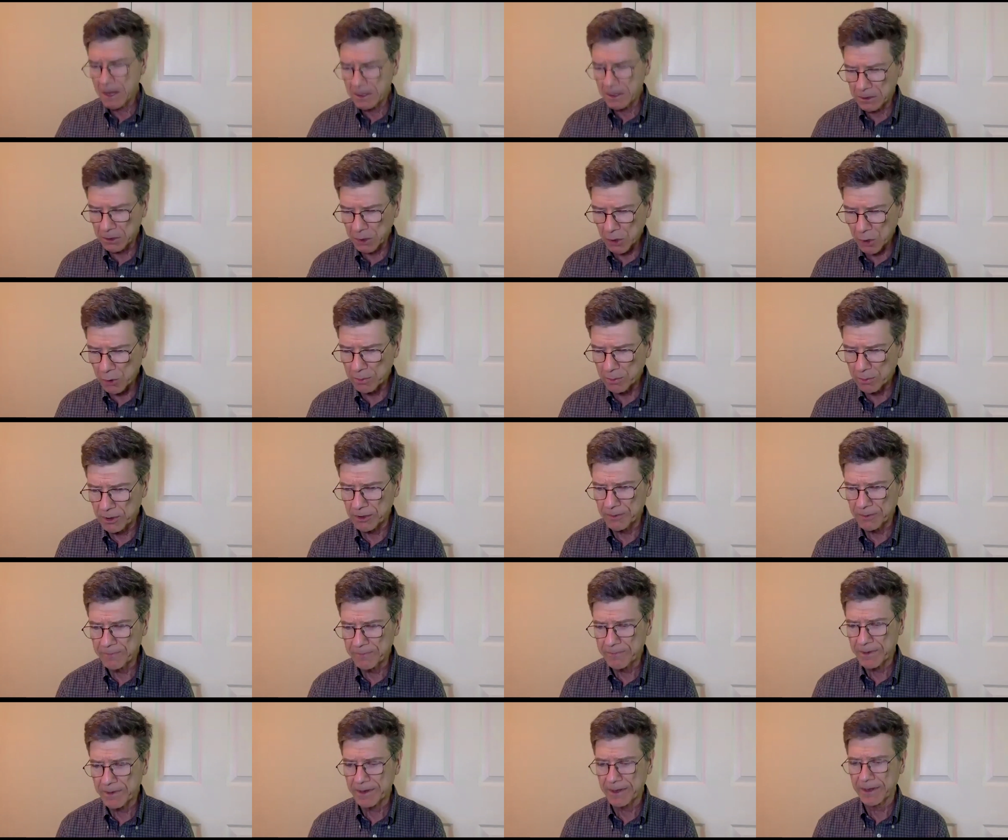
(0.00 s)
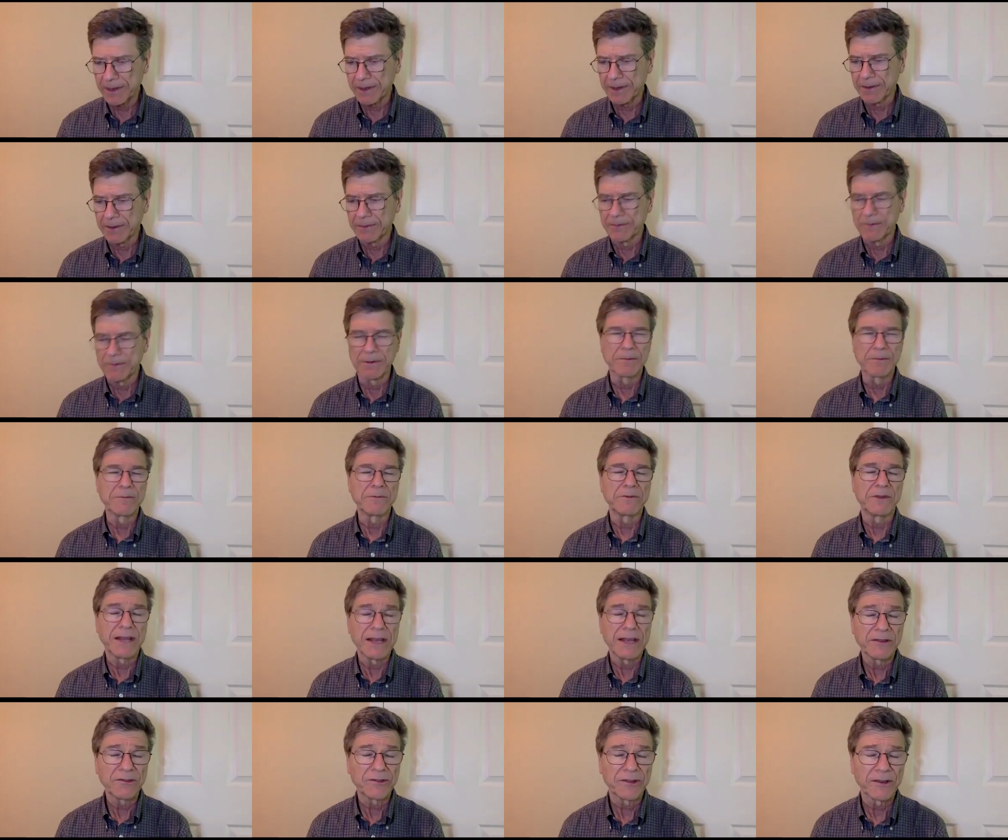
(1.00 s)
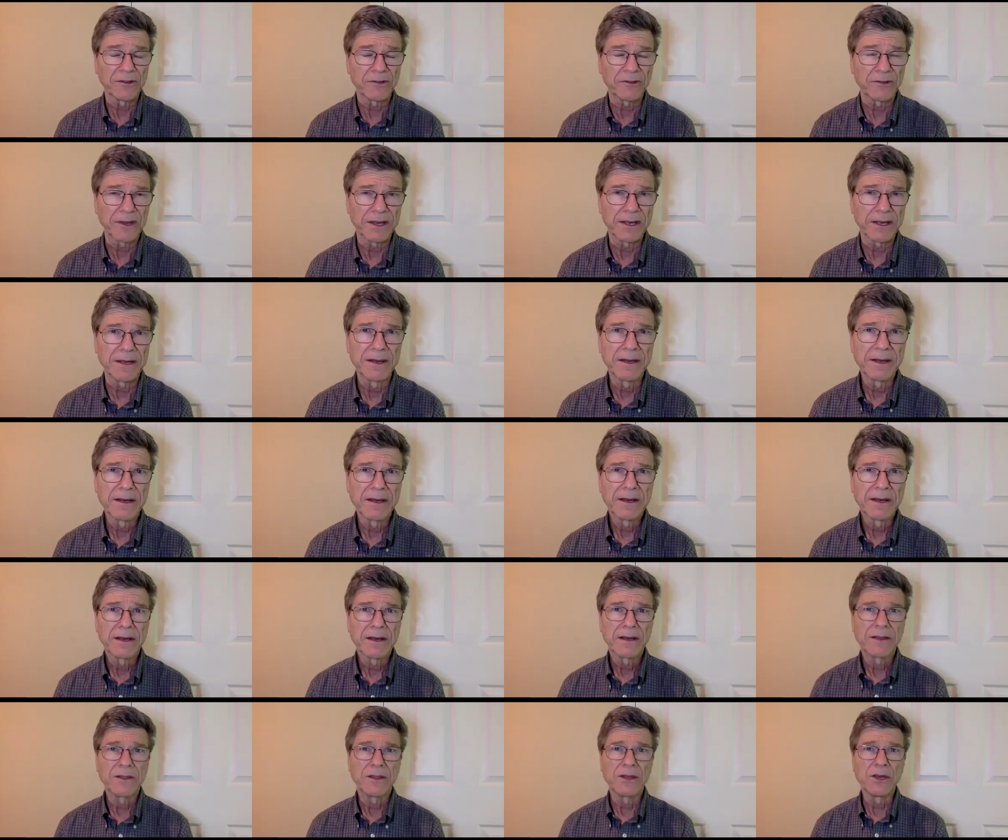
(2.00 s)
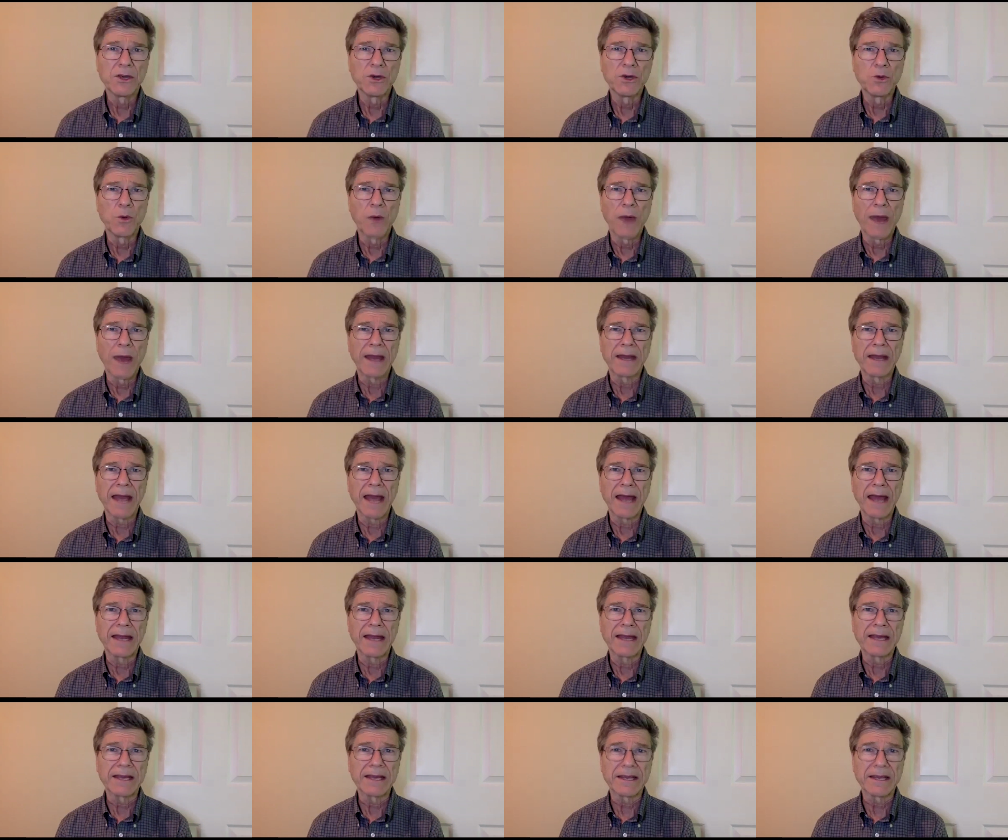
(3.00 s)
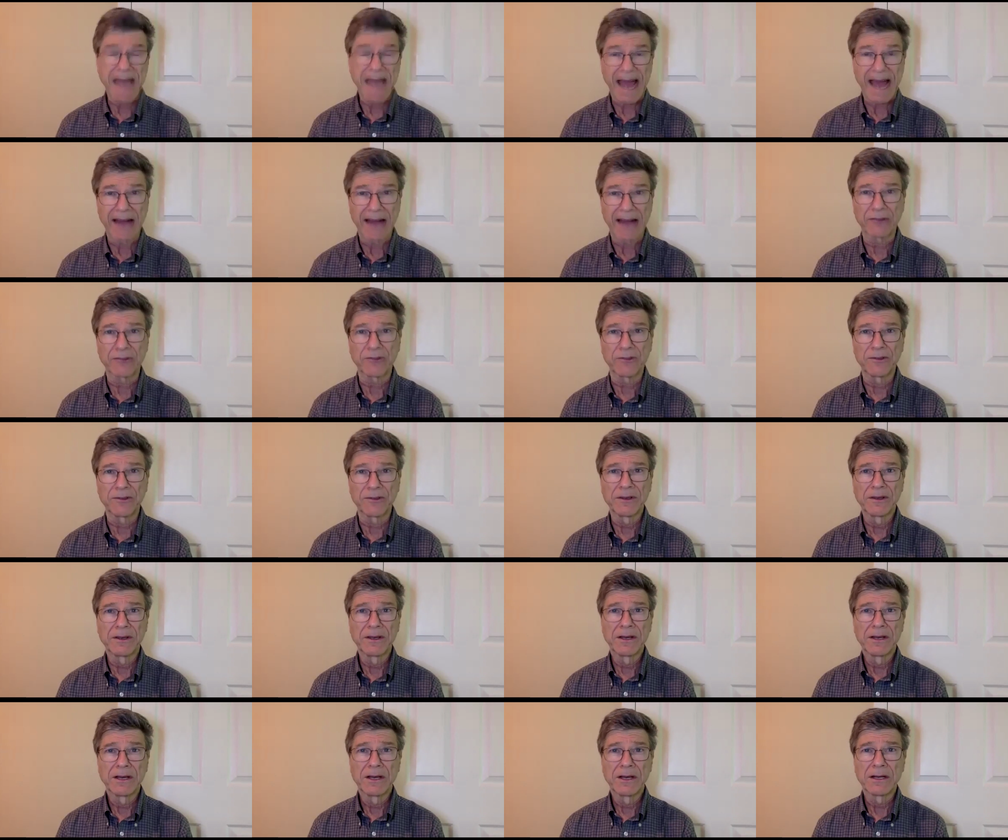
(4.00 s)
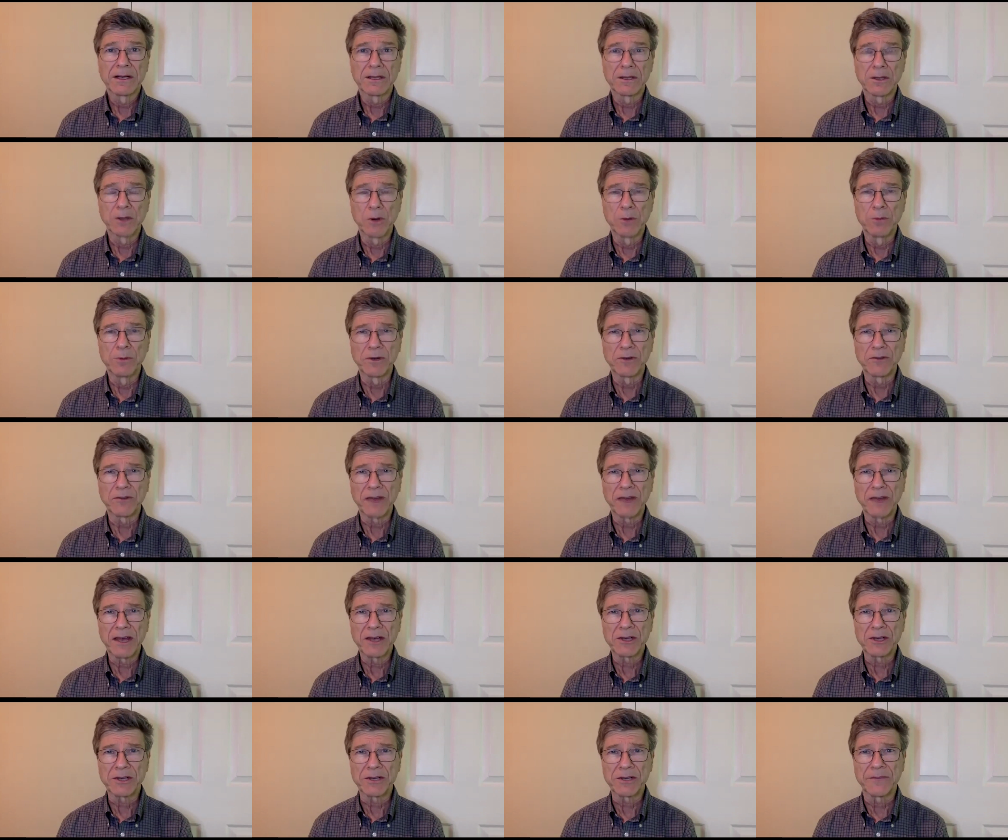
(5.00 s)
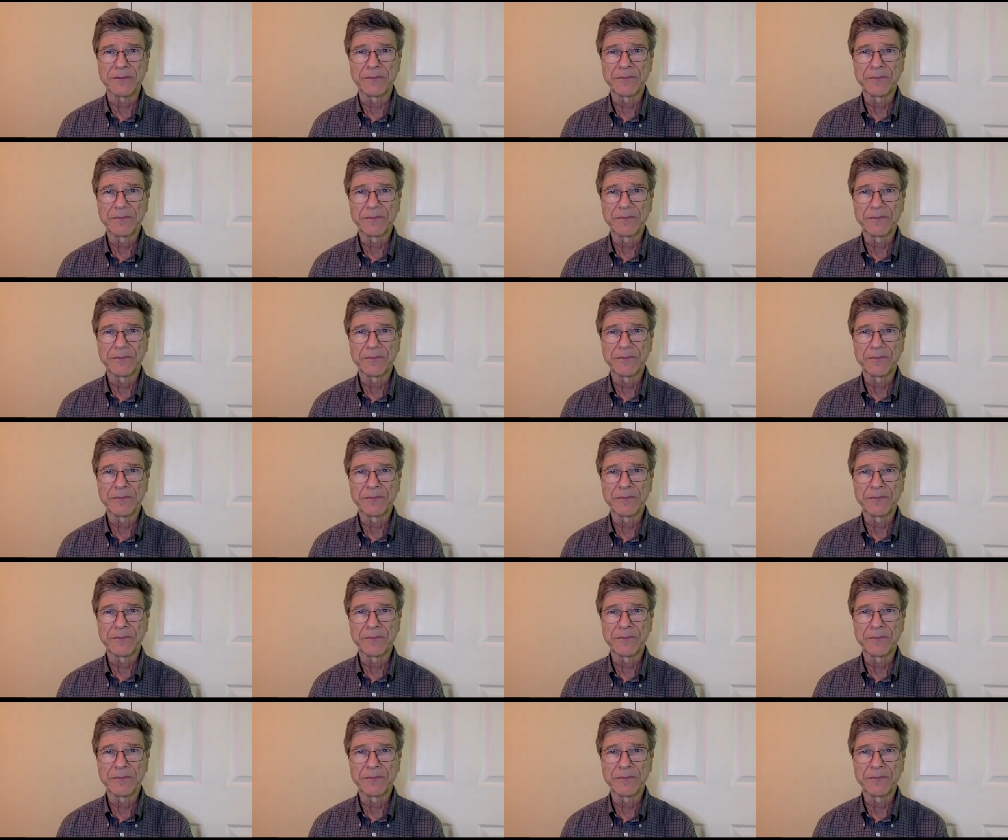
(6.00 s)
global decency, the UN, and he attacks globalization.